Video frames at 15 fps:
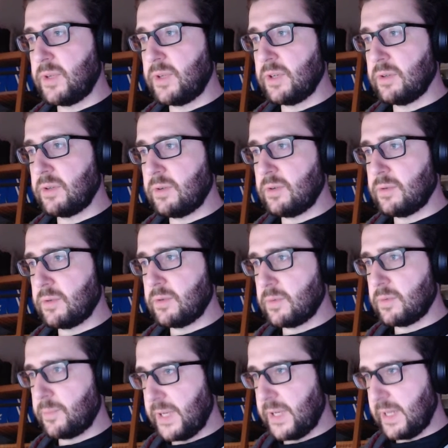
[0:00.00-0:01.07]
go
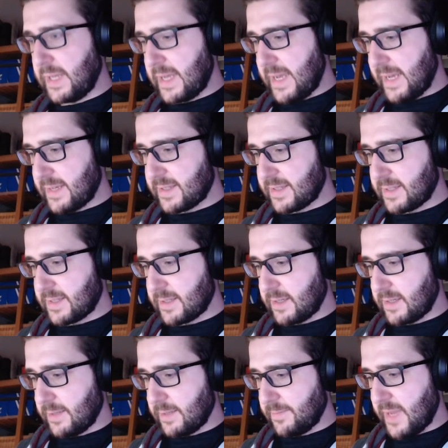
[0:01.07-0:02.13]
pill X
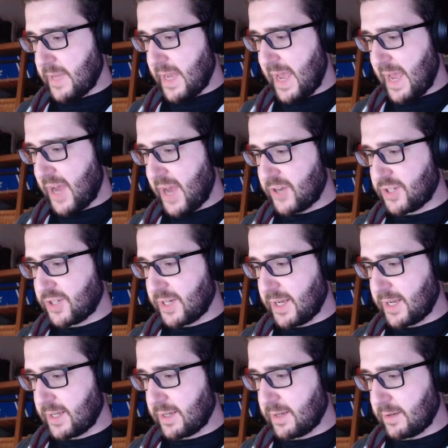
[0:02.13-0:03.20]

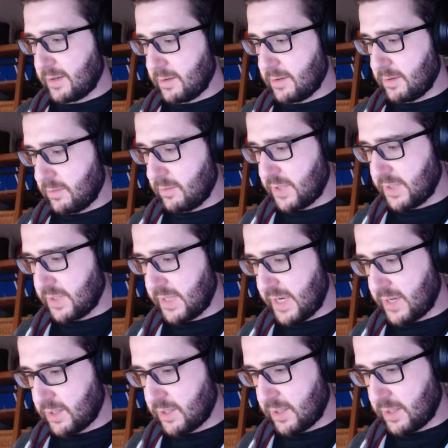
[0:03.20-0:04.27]
hashtag. Where's
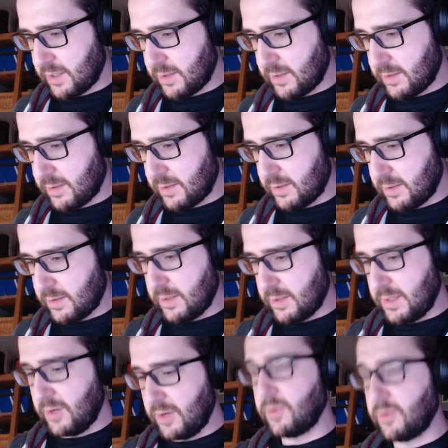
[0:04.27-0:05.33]
hashtag?
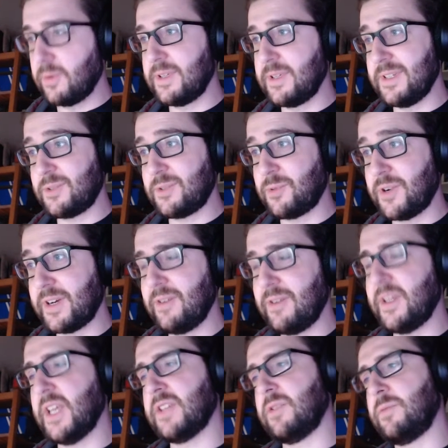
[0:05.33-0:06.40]
Oh, does it work now?
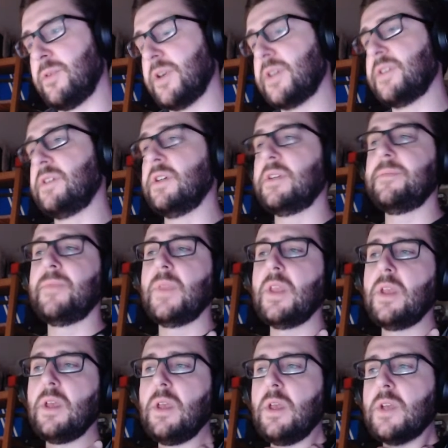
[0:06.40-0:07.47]
Yes, it works. Good.
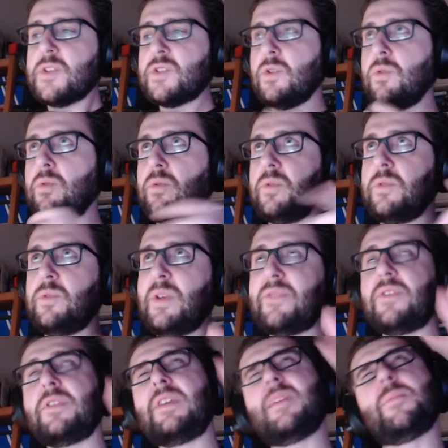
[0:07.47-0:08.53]
So you have to
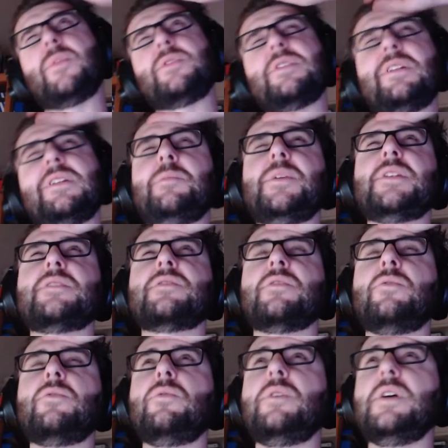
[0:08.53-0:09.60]
think about this a little bit.
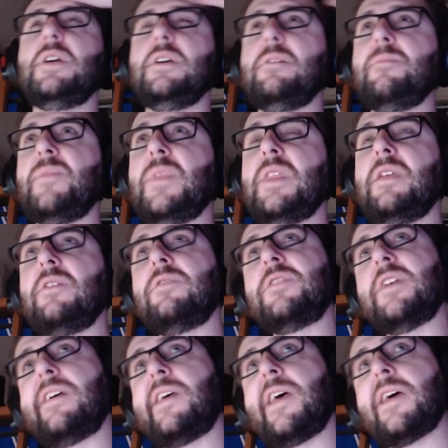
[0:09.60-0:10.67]
So if
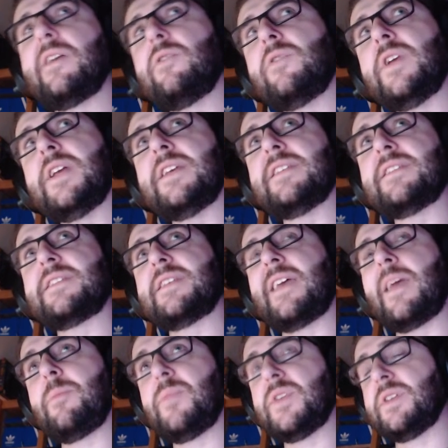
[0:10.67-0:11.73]
the array is
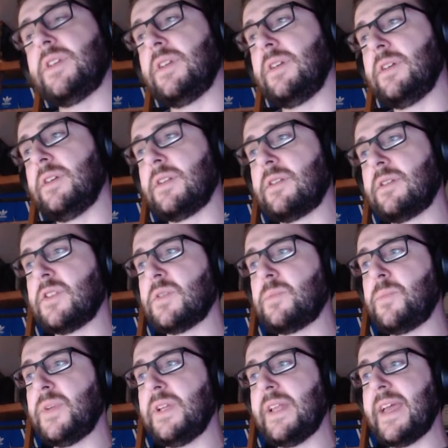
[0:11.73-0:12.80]
empty,
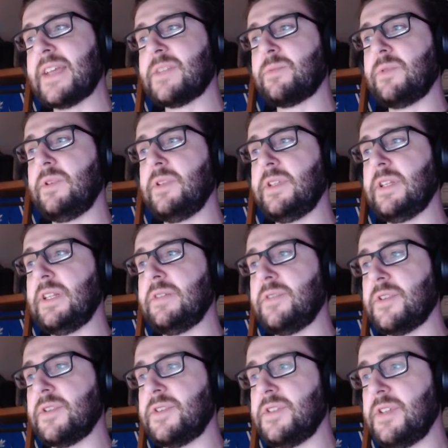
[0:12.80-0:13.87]
pill X will deliver
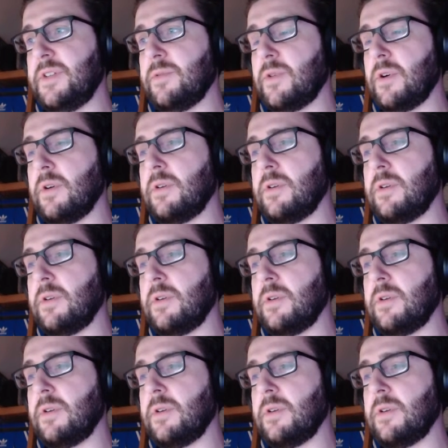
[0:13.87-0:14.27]
0.